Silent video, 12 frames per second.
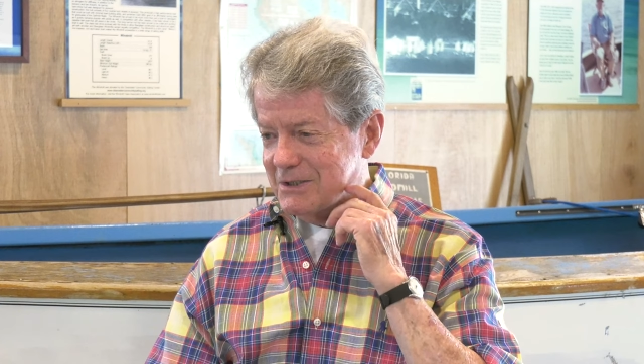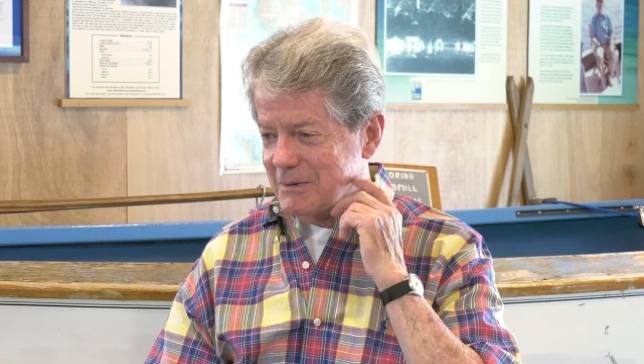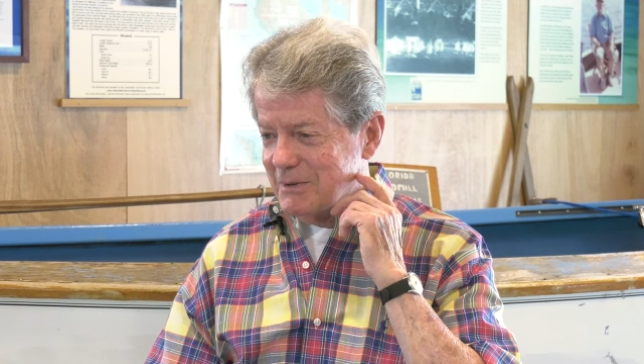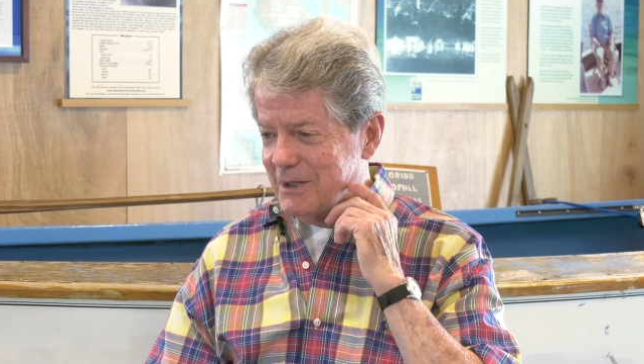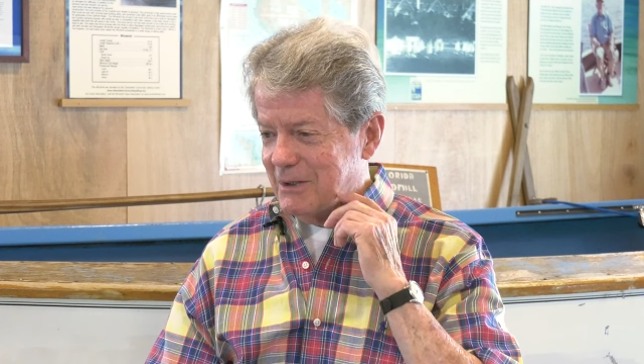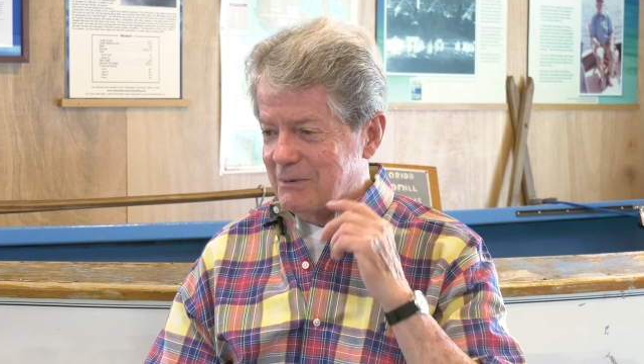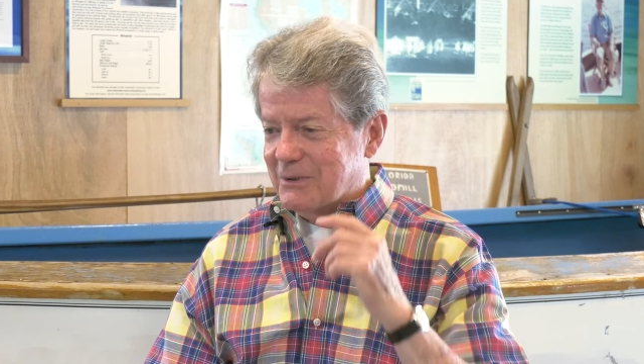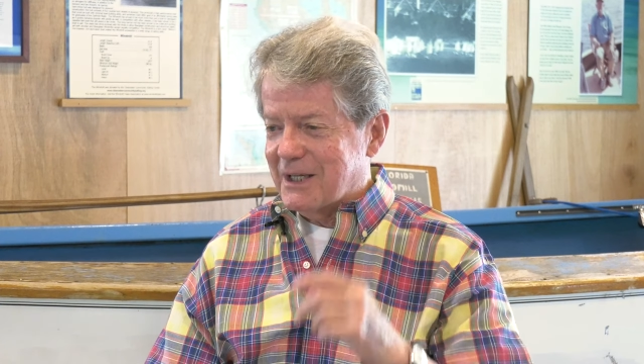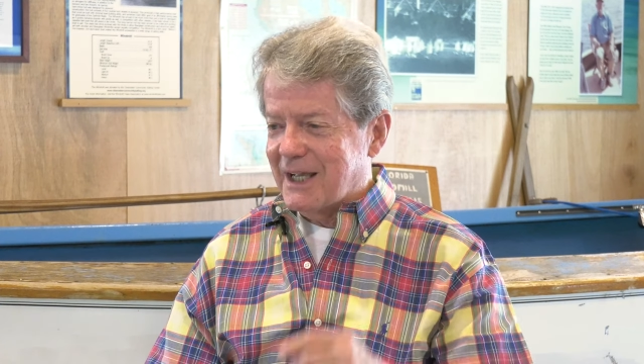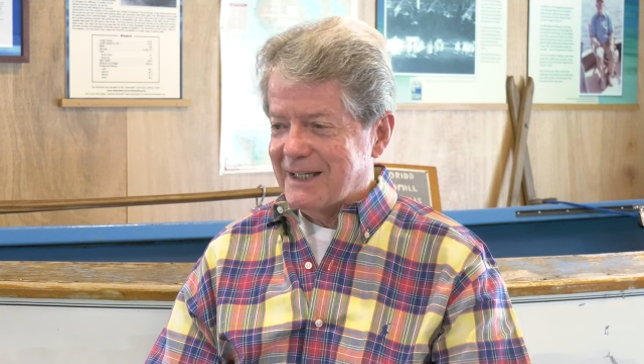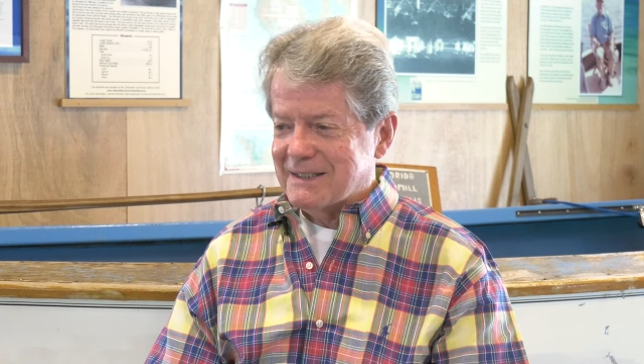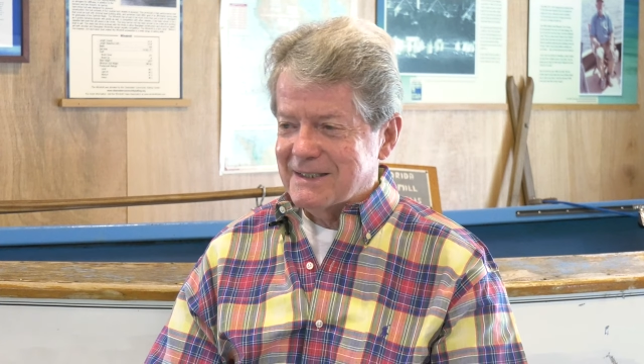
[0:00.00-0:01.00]
some of the older
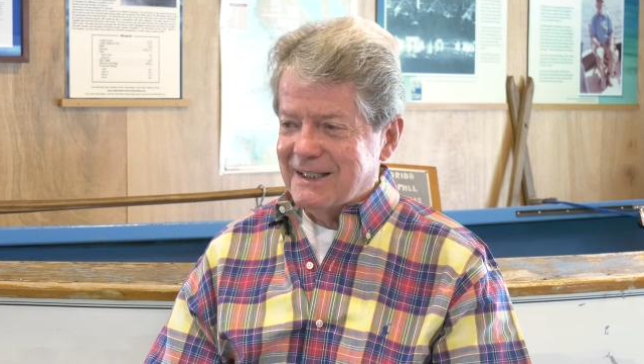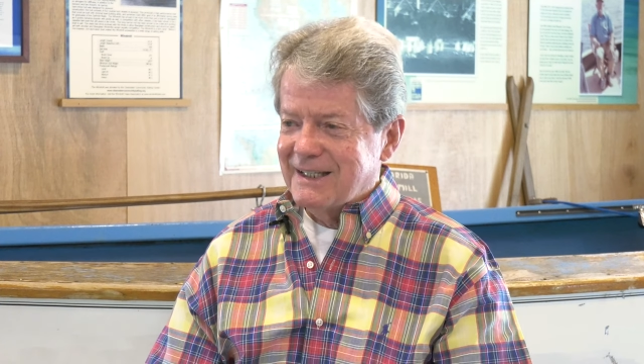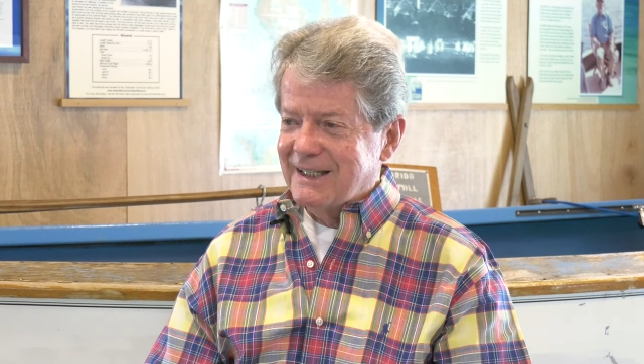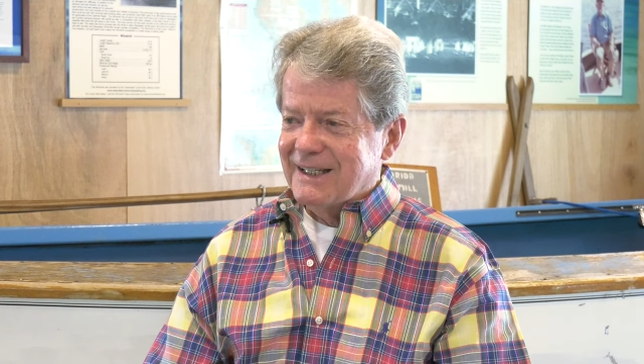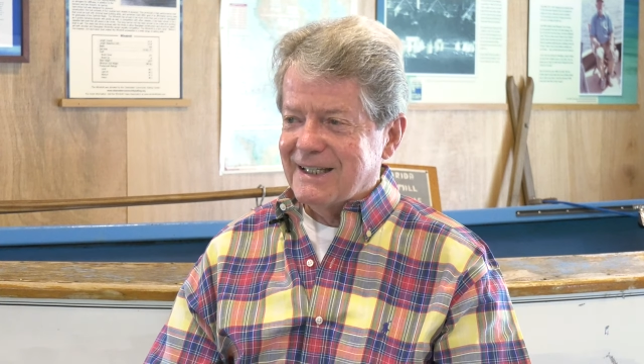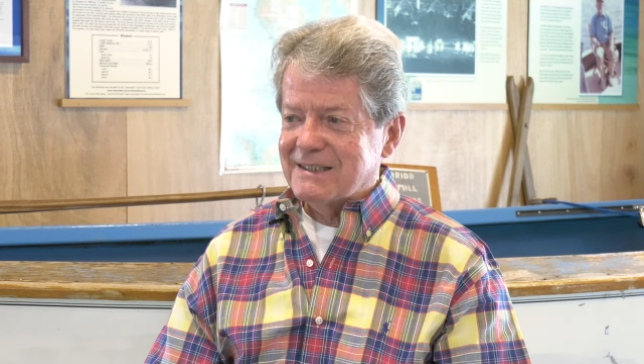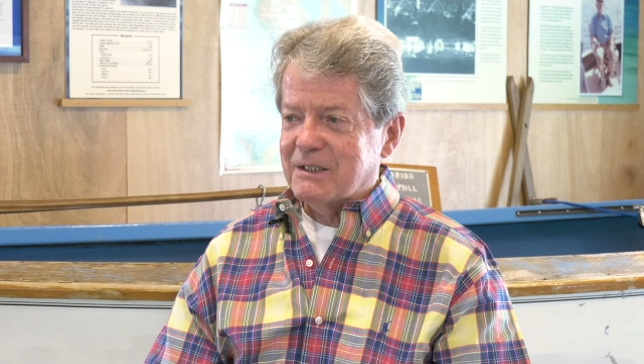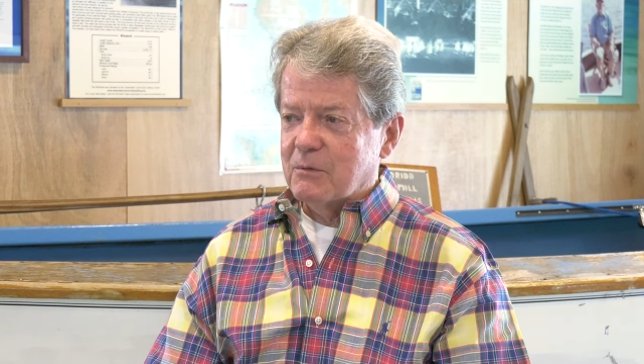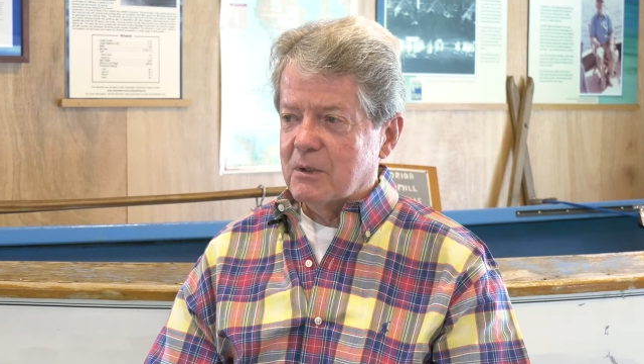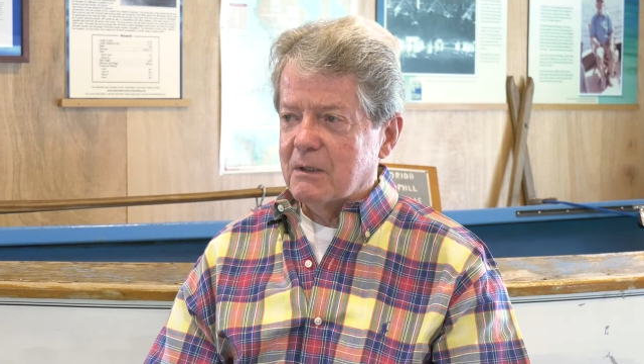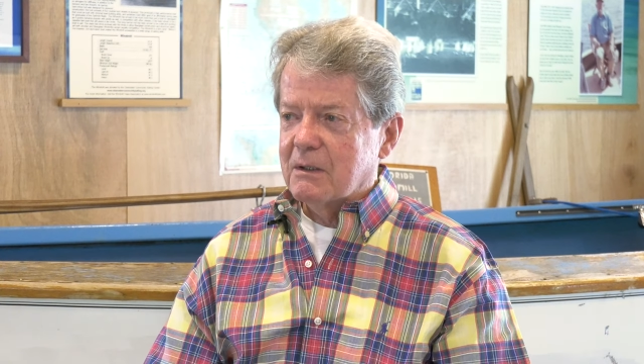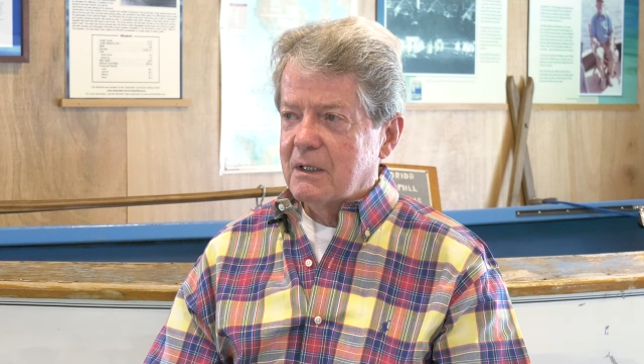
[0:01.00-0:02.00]
guys, they said,
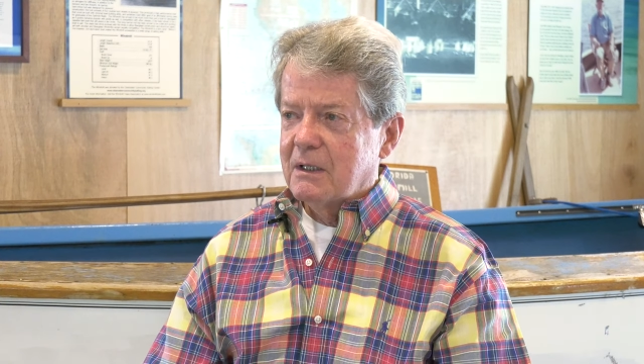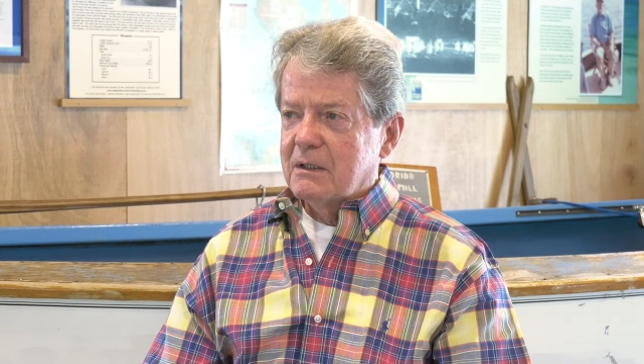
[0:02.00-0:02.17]
well,